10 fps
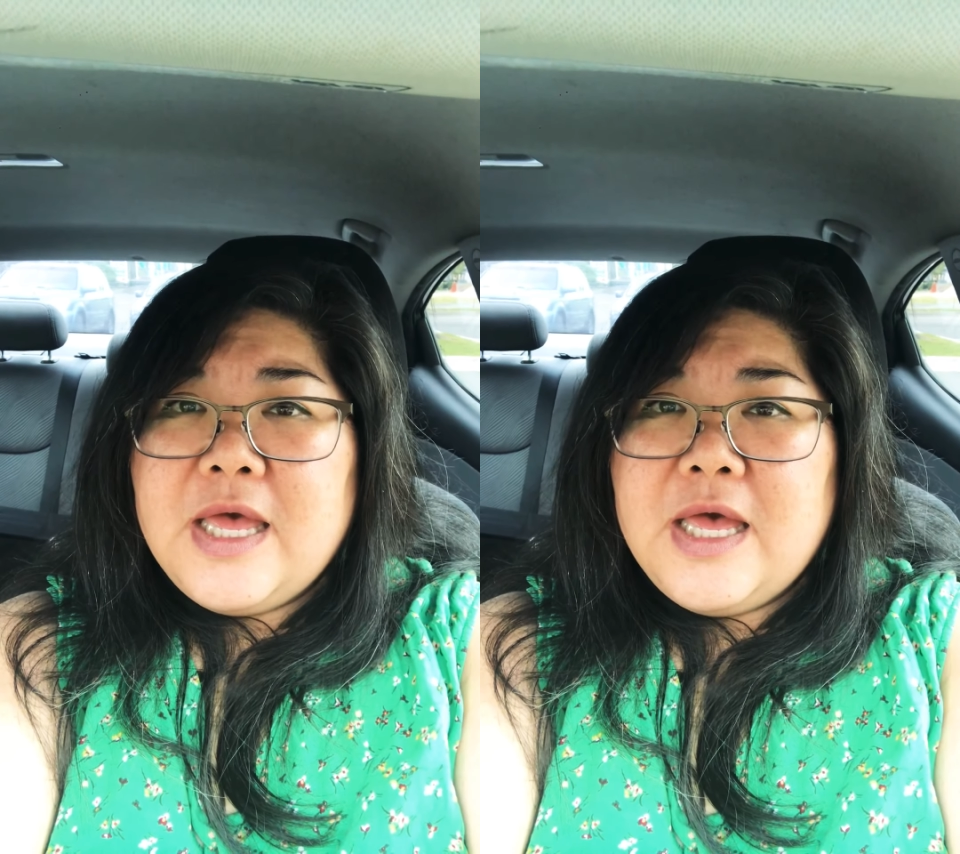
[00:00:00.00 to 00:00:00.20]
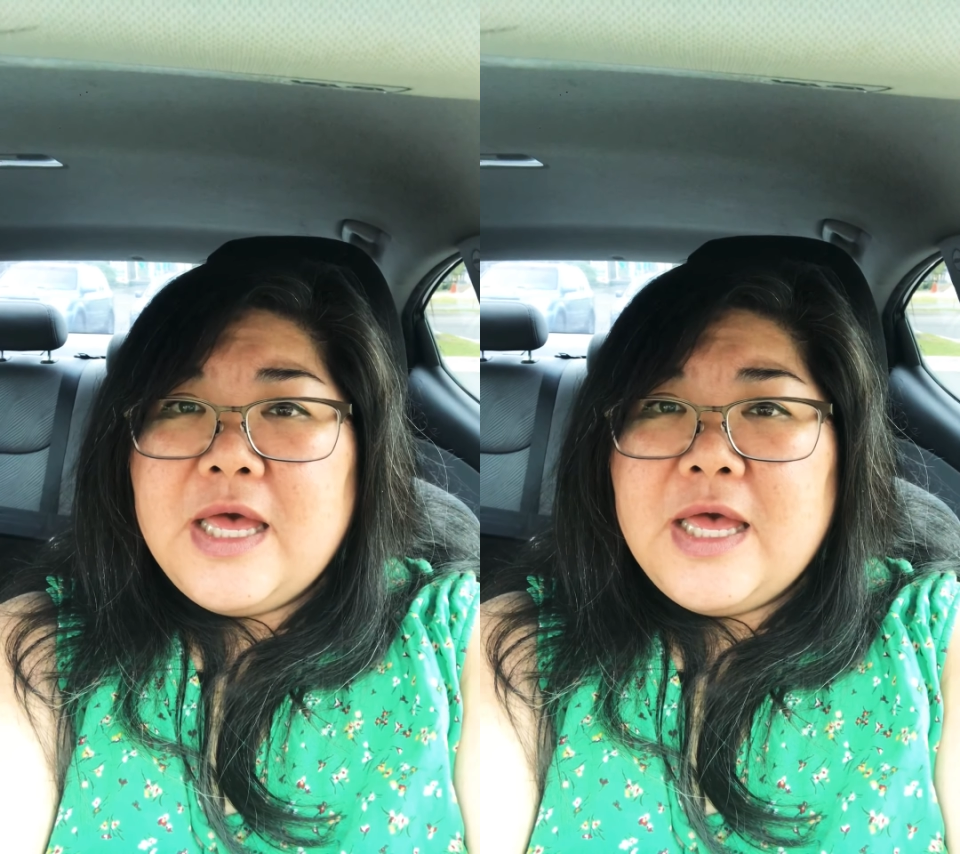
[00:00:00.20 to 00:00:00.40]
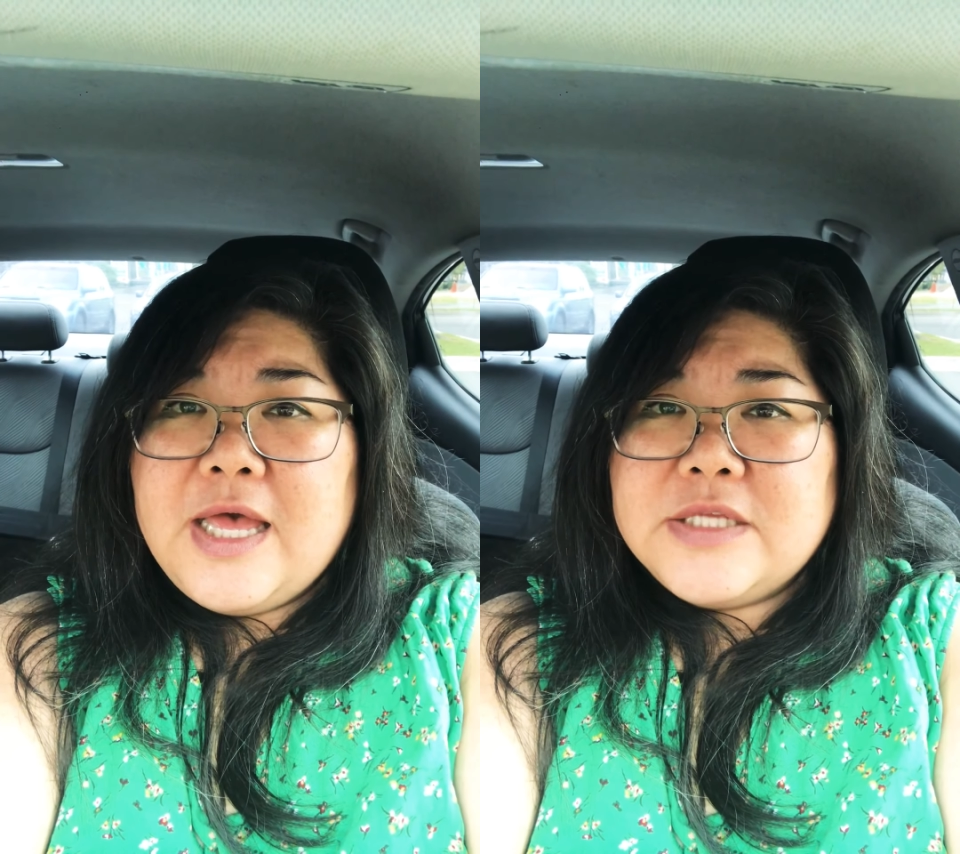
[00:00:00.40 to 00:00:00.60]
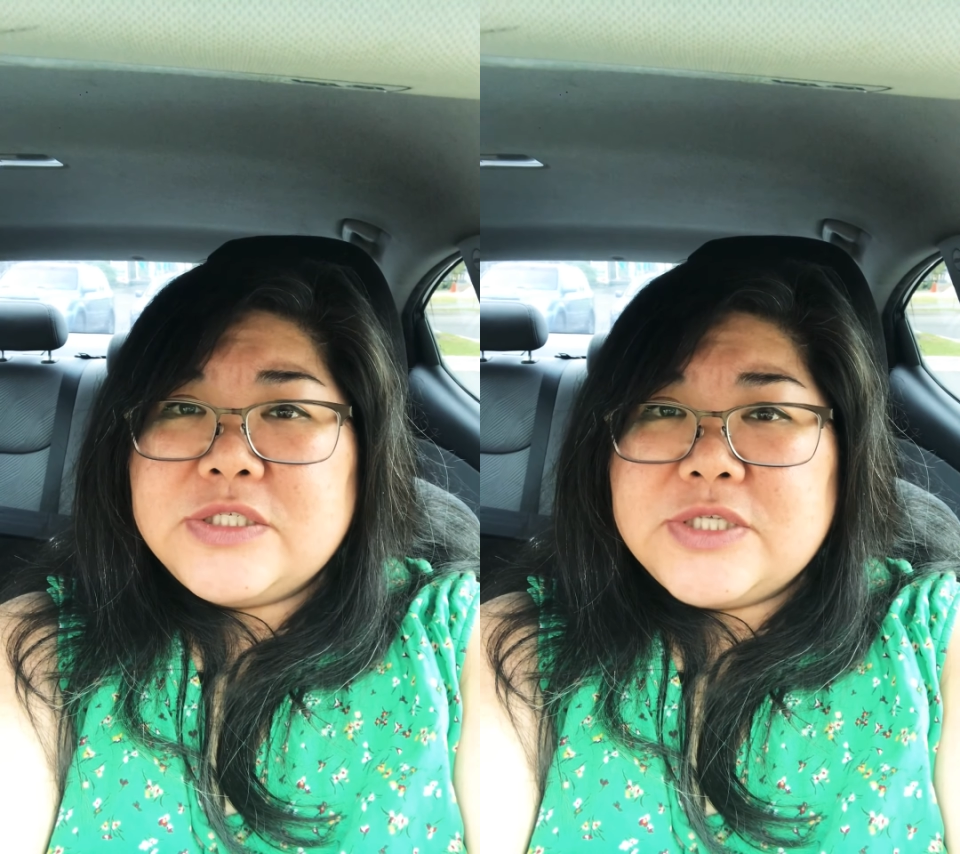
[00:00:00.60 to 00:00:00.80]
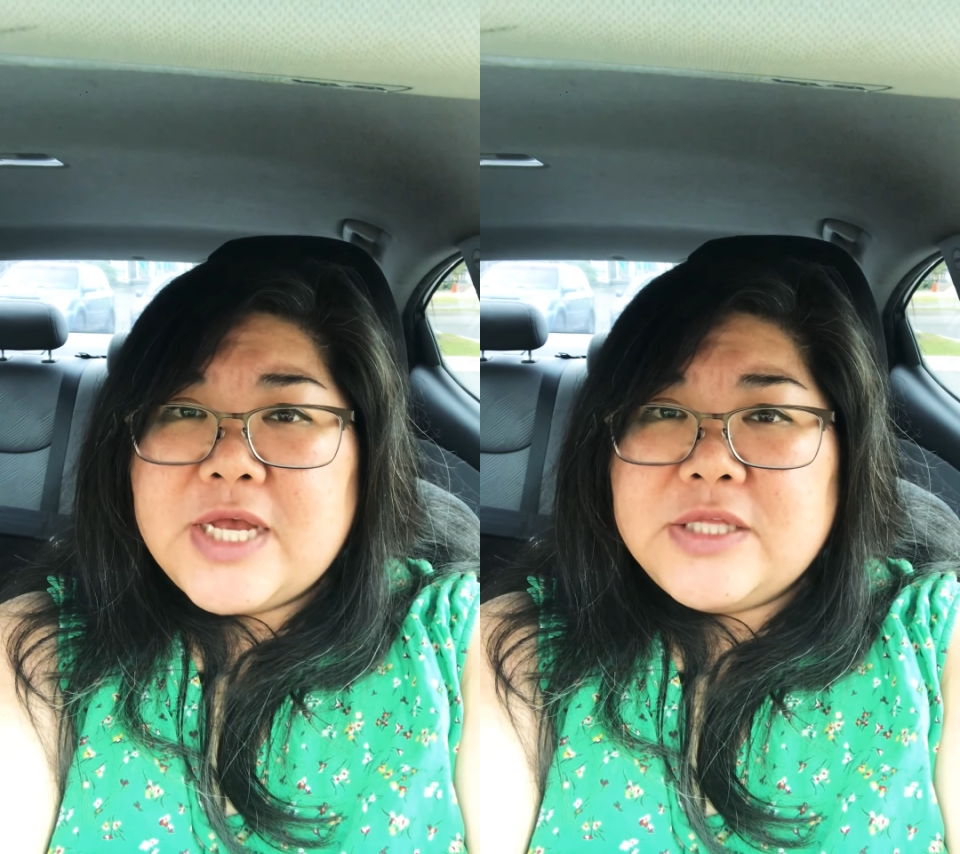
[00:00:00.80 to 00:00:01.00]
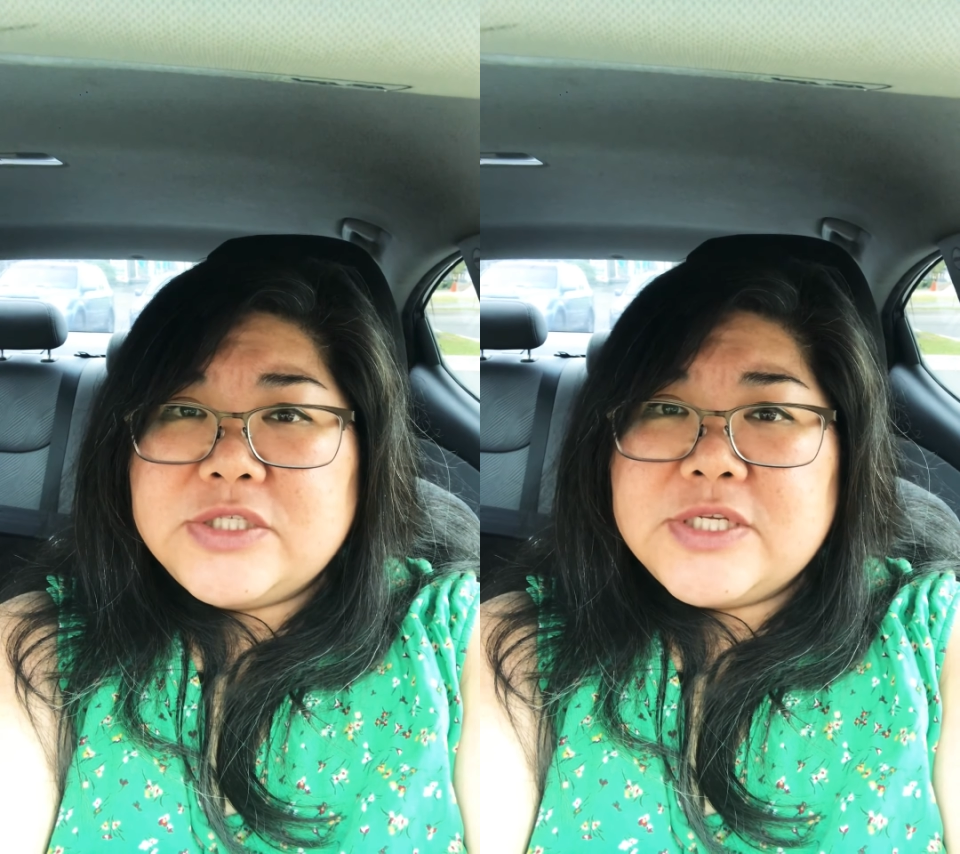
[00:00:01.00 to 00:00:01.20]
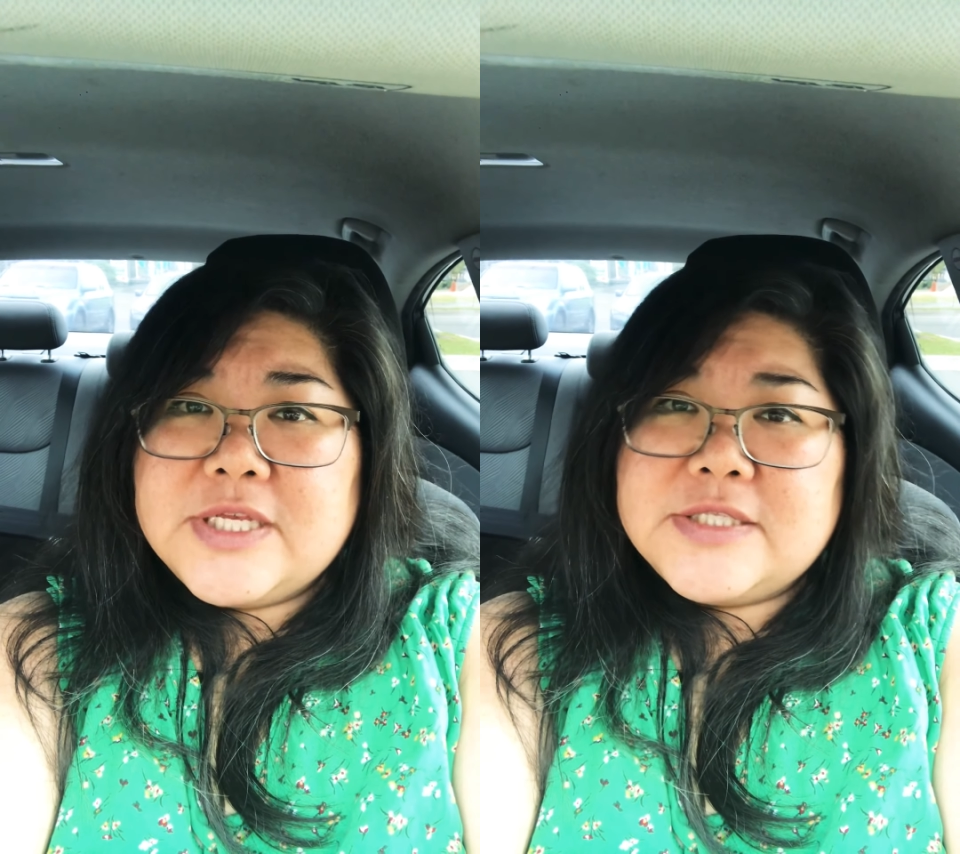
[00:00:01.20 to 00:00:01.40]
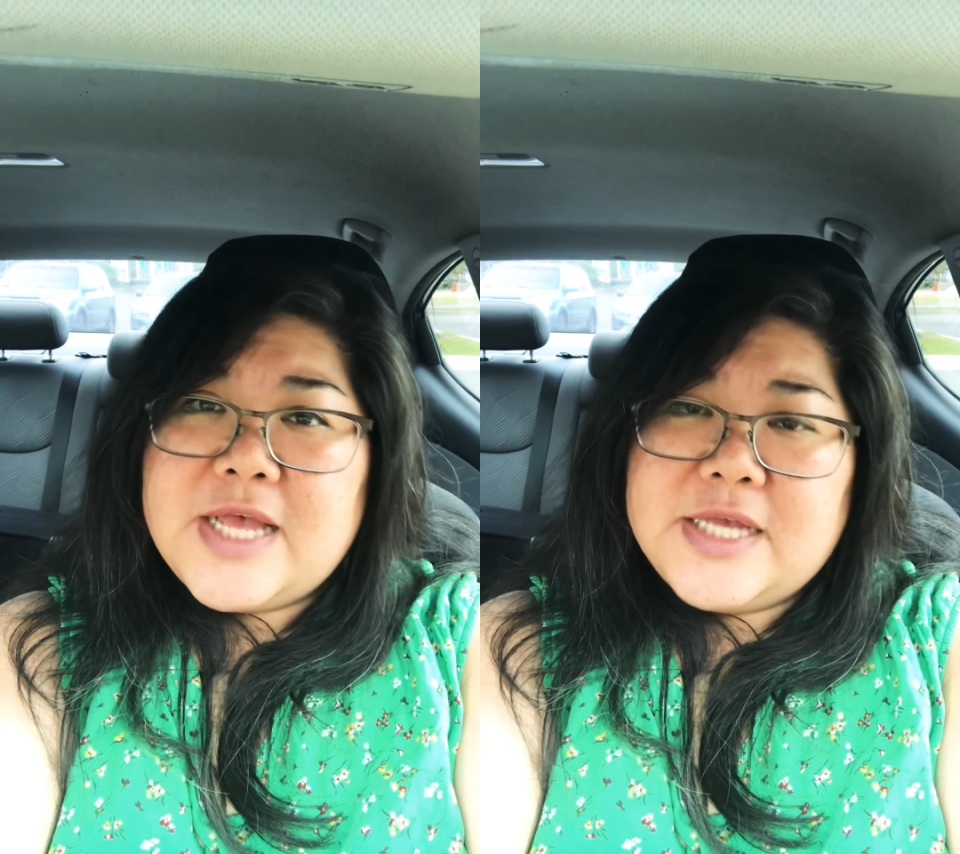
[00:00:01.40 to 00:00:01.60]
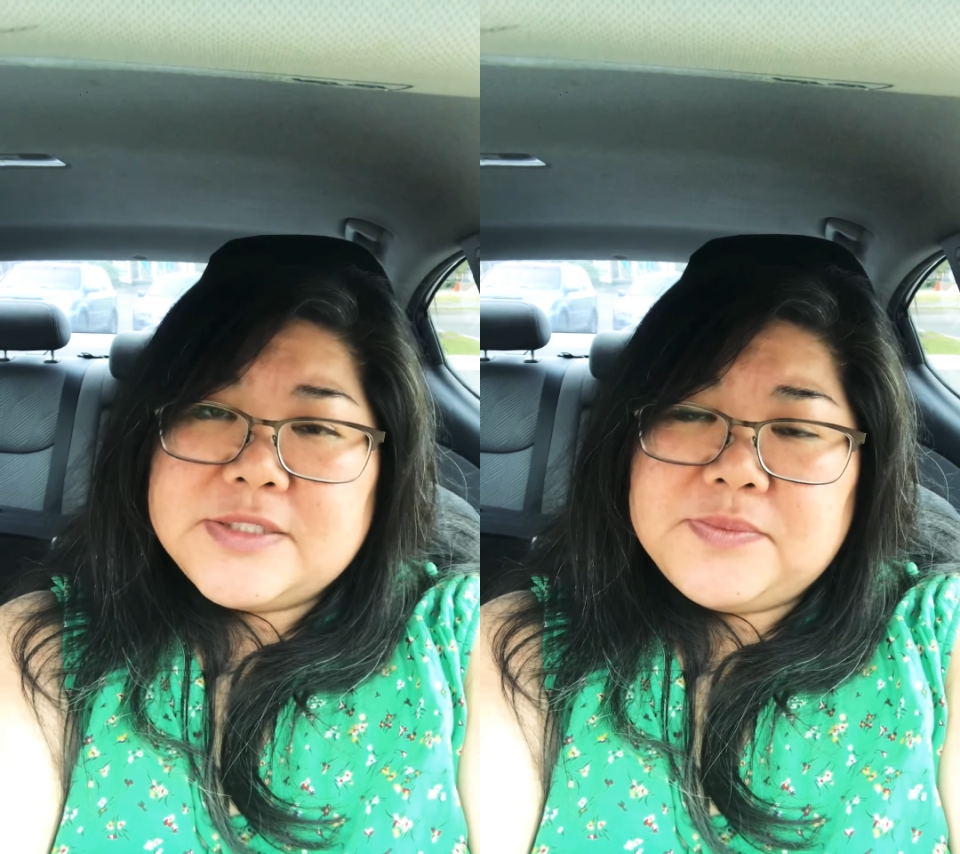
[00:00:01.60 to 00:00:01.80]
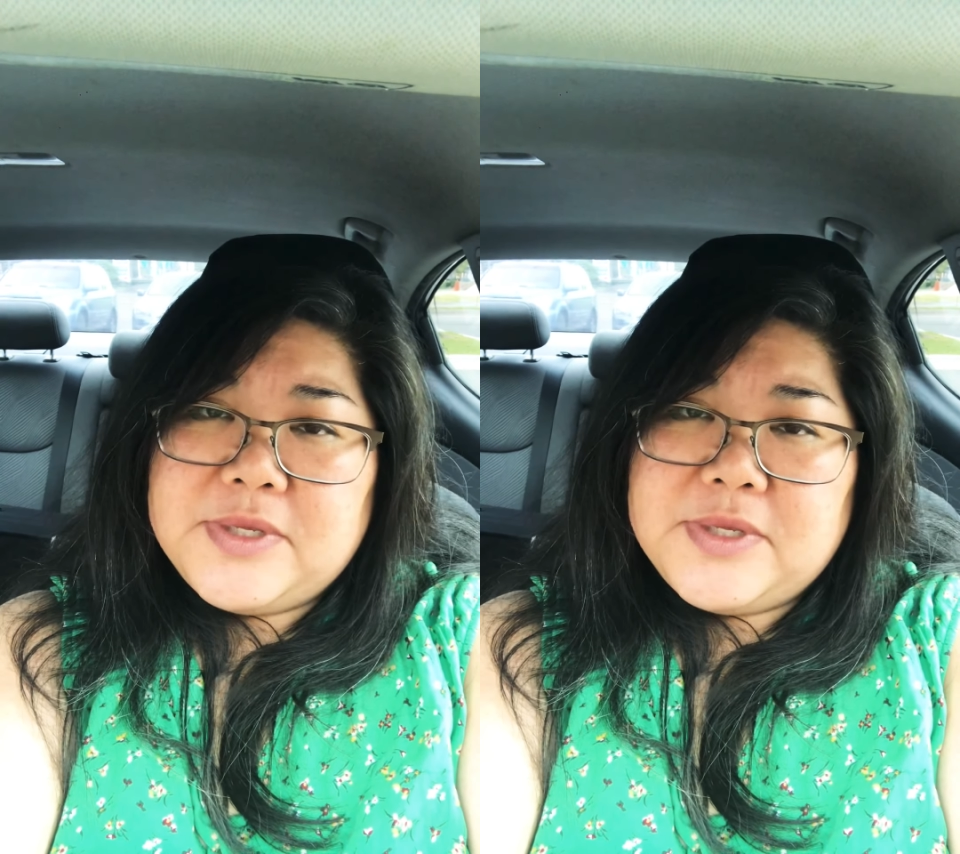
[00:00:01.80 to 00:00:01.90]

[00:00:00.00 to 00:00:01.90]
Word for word: uh, as challenging as last